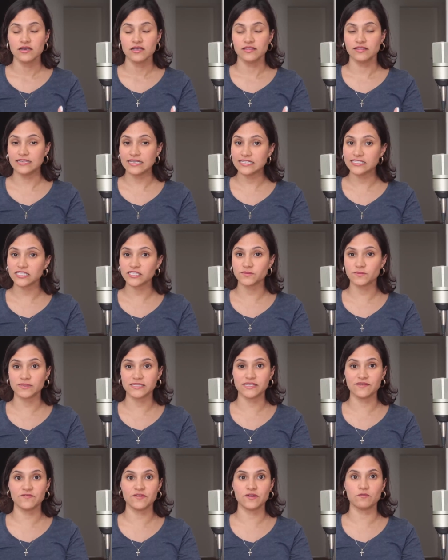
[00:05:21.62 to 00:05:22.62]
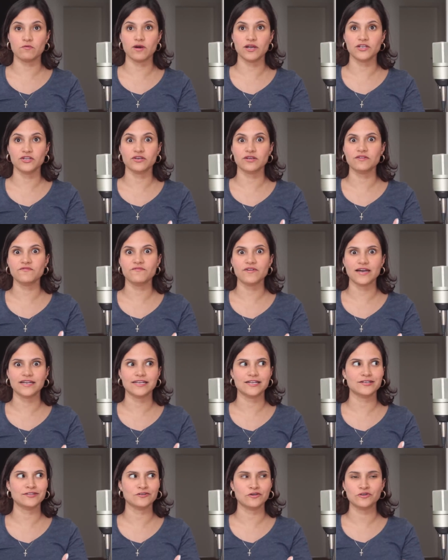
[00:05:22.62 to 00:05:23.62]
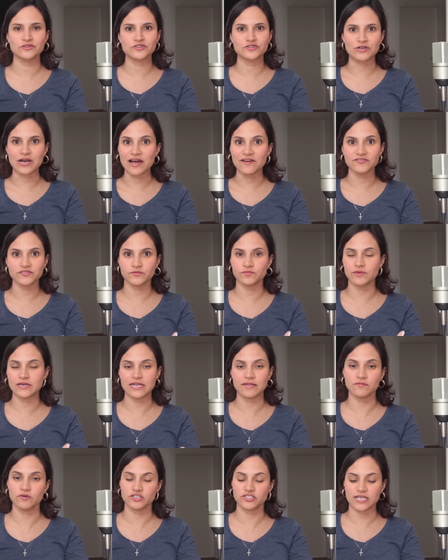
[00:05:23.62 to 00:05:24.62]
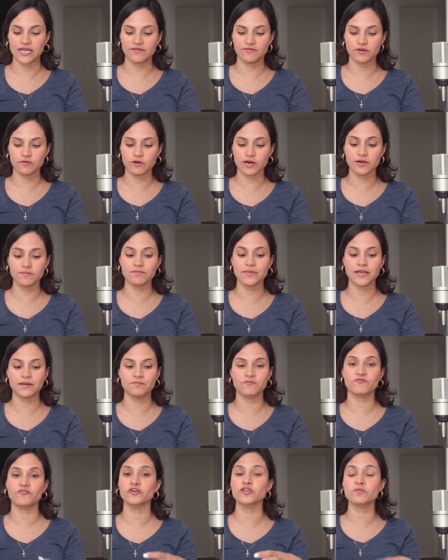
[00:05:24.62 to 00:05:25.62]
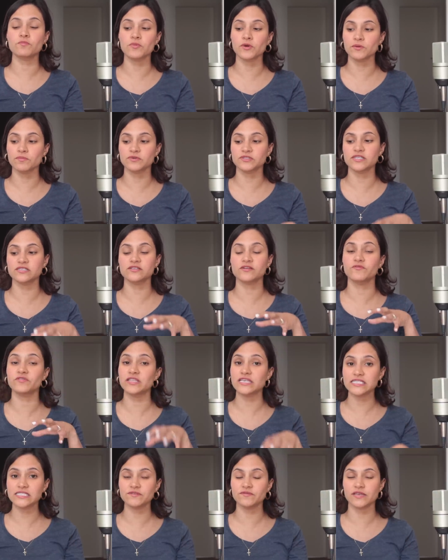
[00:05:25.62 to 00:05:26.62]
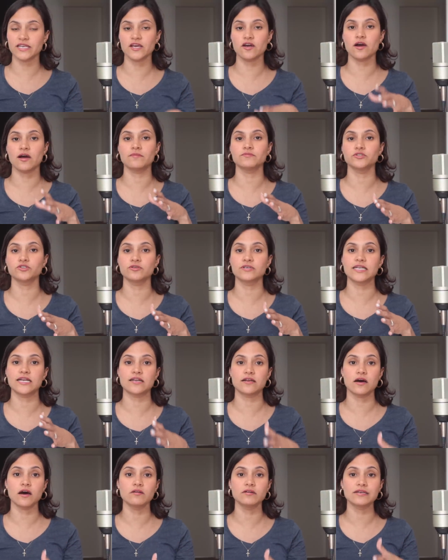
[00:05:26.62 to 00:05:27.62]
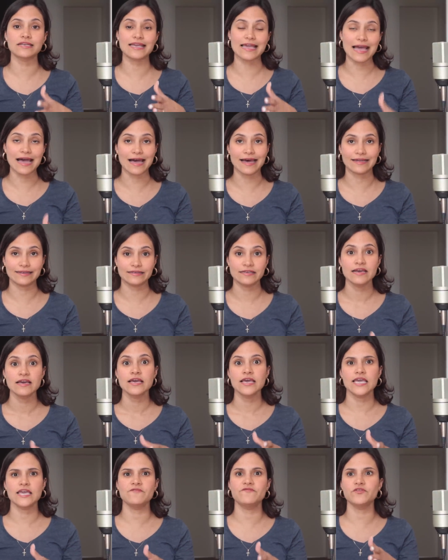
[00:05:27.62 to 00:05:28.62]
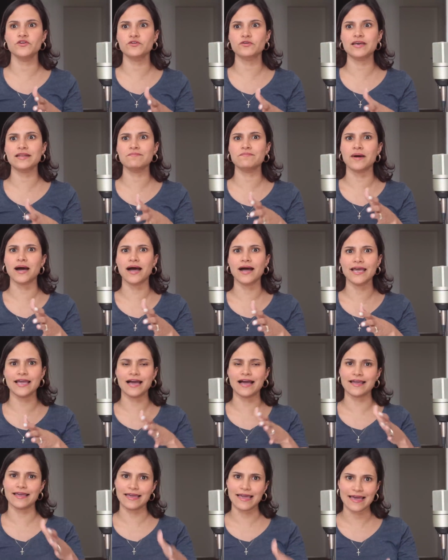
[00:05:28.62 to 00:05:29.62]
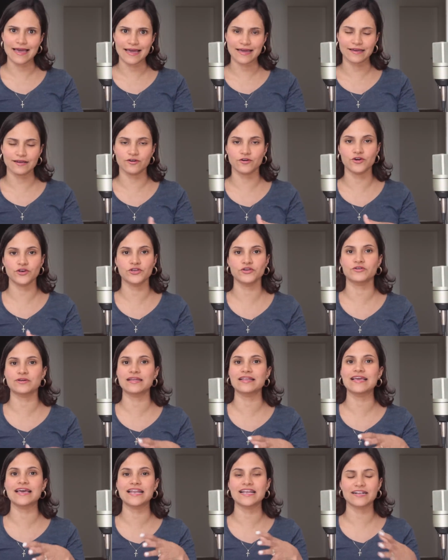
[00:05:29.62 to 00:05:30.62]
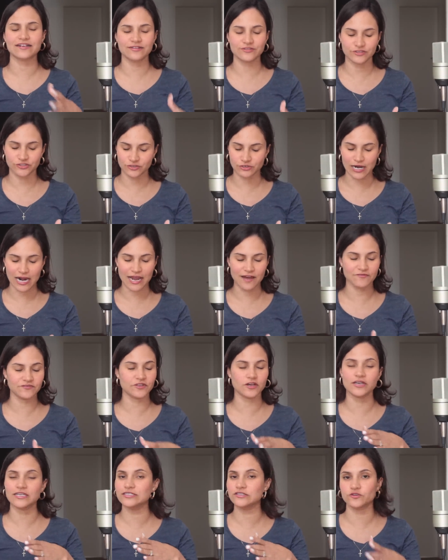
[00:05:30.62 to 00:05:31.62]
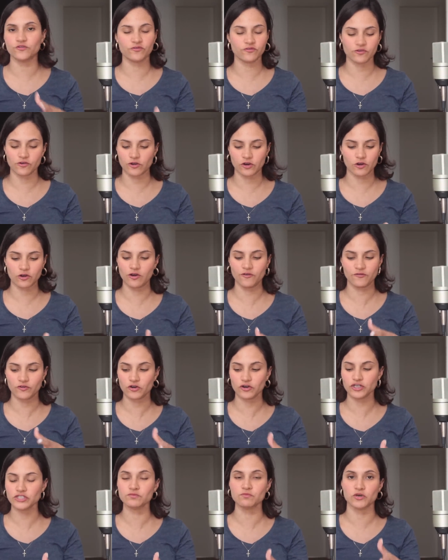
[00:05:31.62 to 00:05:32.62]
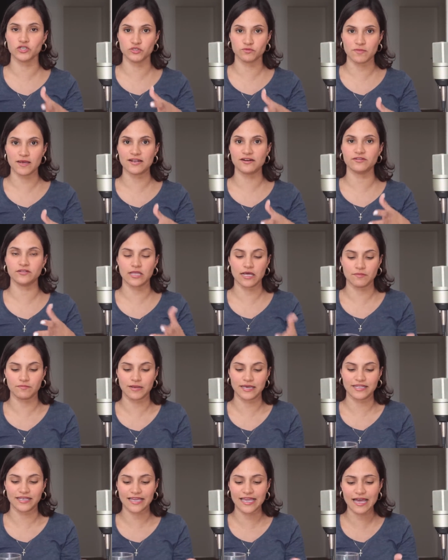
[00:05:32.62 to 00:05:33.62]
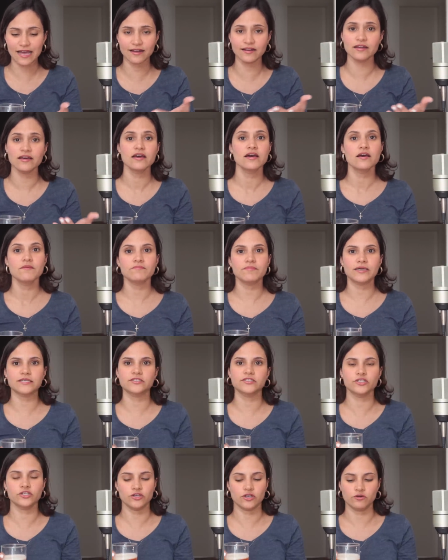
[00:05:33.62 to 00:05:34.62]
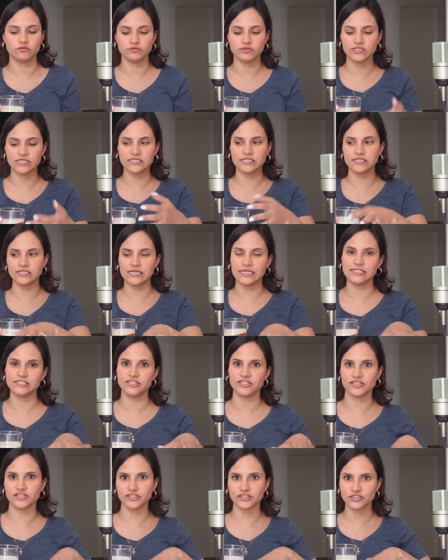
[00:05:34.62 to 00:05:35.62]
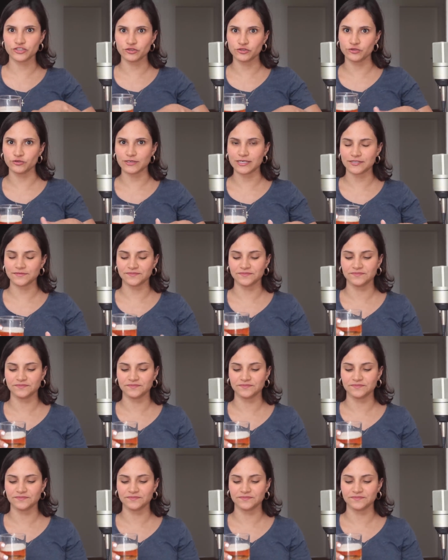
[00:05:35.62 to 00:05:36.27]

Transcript: This specific one, you can find it on draft pretty much everywhere, but for the purposes of this video, I'm doing it on can. If you can buy a keg or you can get a draft, is of course much better than by the can, but you know, this is easier to do it.